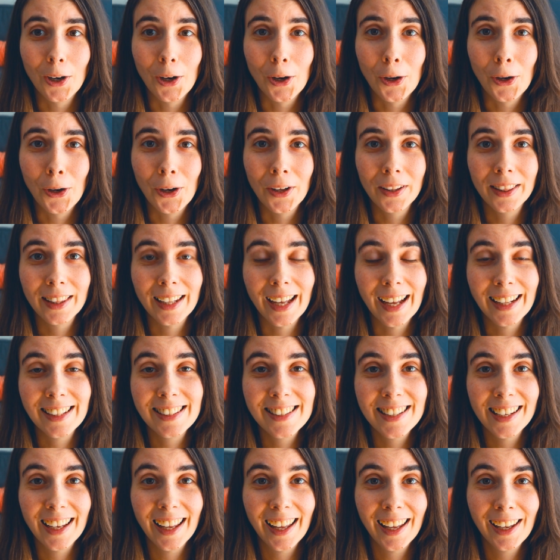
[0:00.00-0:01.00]
On
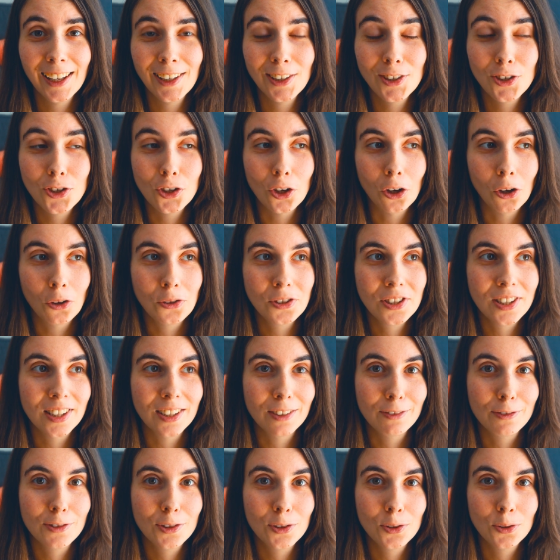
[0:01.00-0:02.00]
that day,
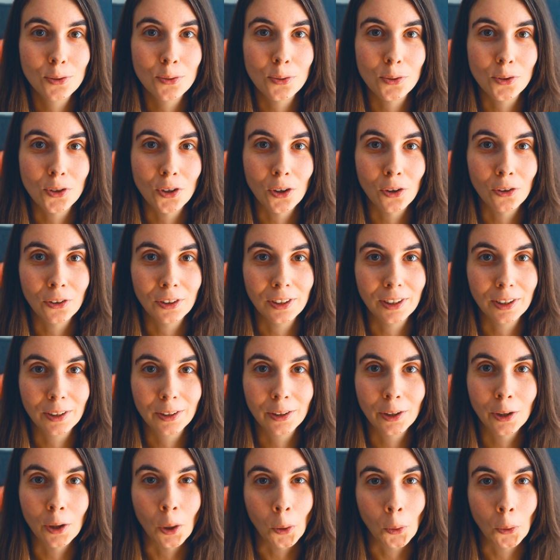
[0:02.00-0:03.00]
Joseph's tutorial
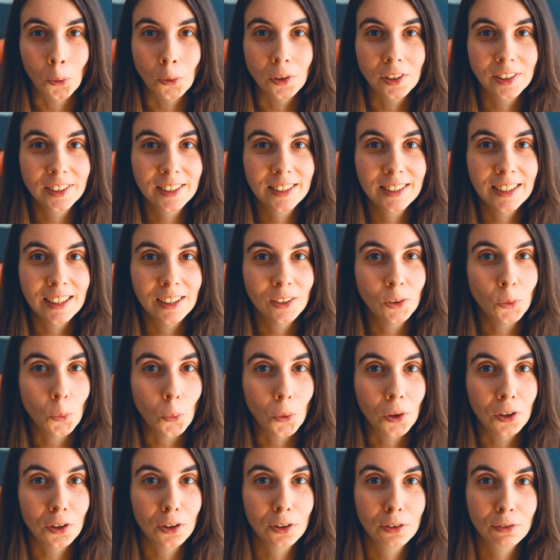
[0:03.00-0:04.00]
code didn't
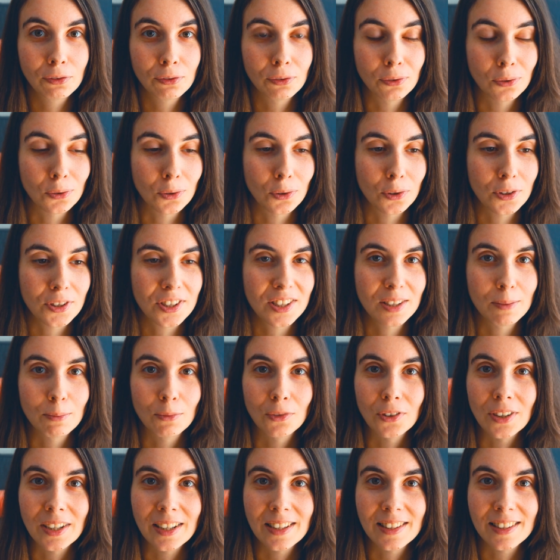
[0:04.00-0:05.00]
work for
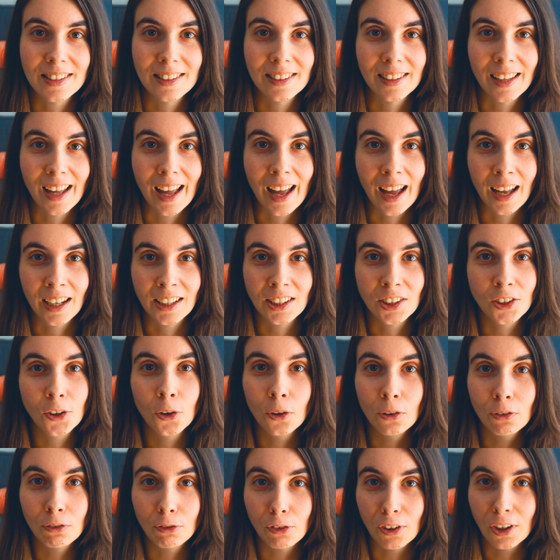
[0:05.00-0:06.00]
some reason and he
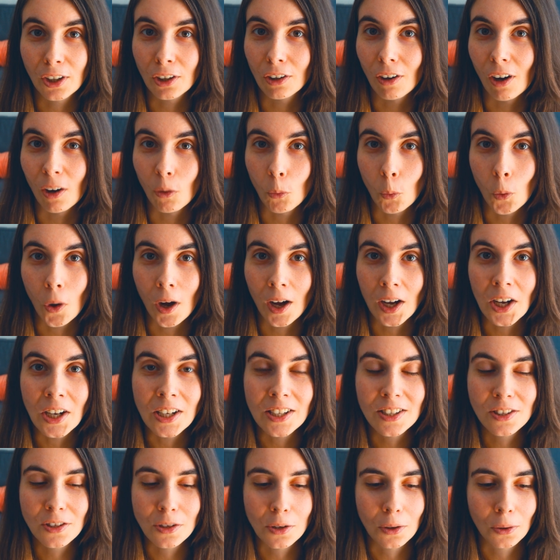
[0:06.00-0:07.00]
couldn't figure out
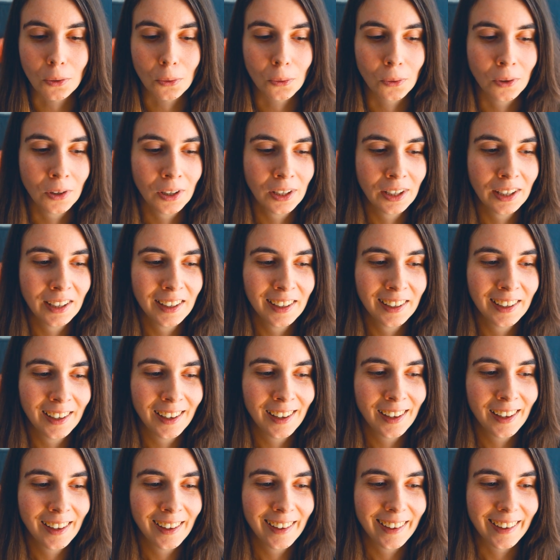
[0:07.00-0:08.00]
why, so
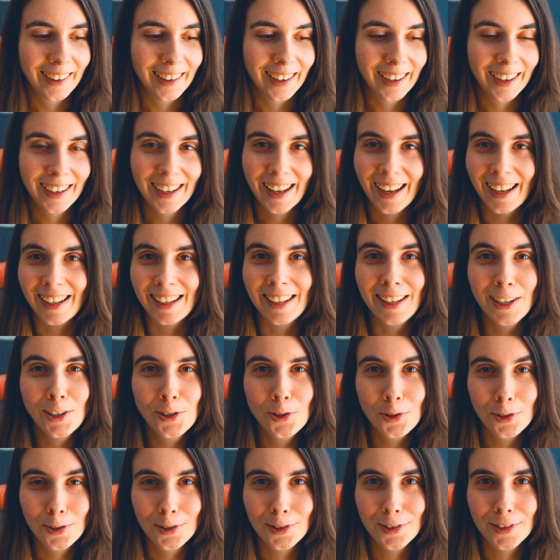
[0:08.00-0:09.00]
yeah, he
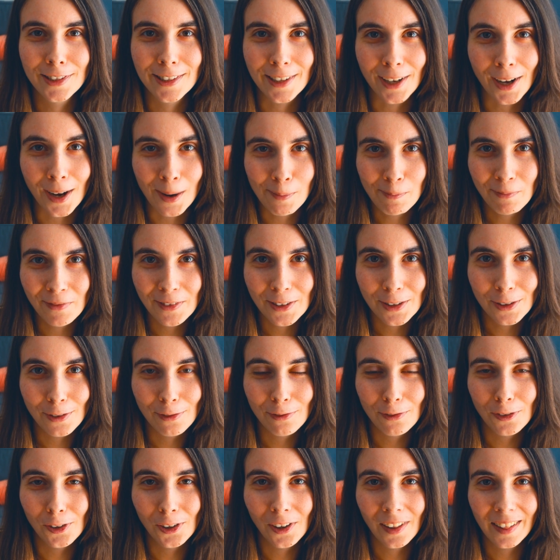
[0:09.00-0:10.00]
just stopped
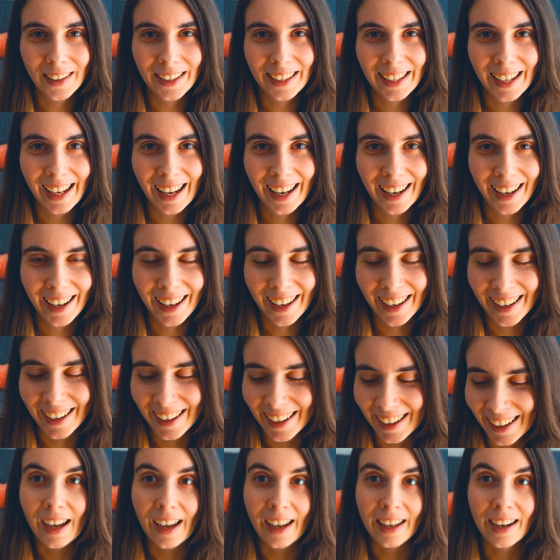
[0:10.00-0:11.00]
for the day.
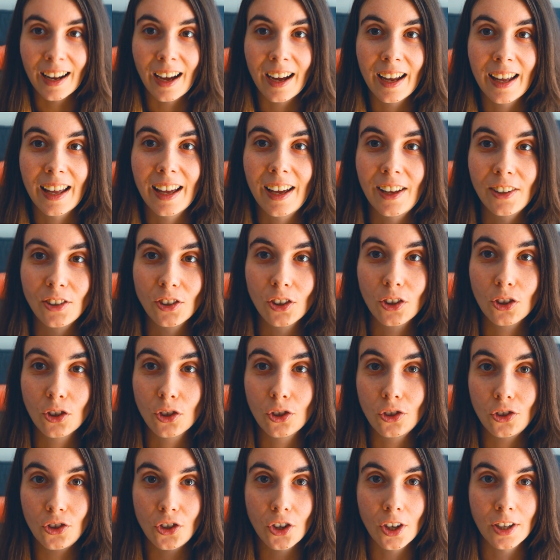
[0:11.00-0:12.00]
And I had
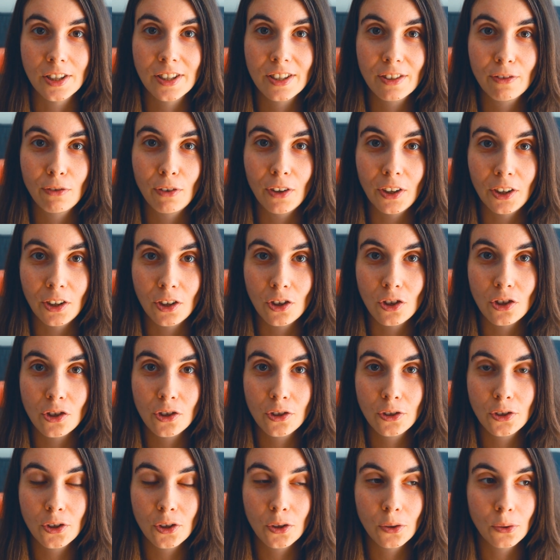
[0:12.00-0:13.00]
just
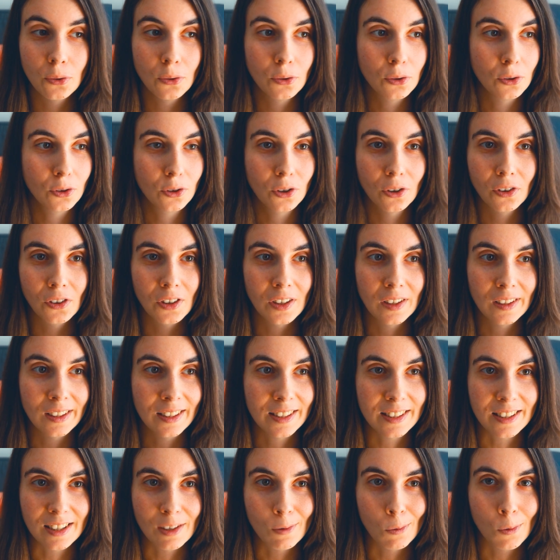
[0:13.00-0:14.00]
finished 2
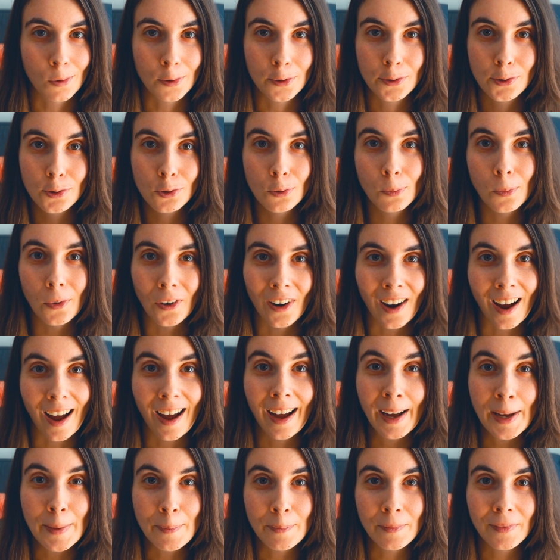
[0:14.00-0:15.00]
tutorials and was super
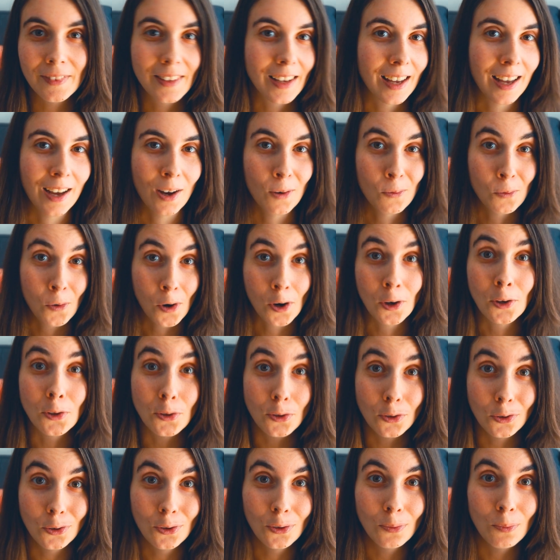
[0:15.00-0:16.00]
hyped and wanted
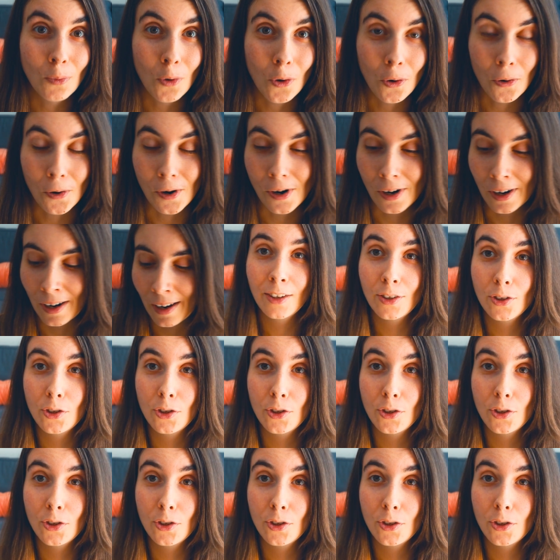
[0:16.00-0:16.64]
to do more.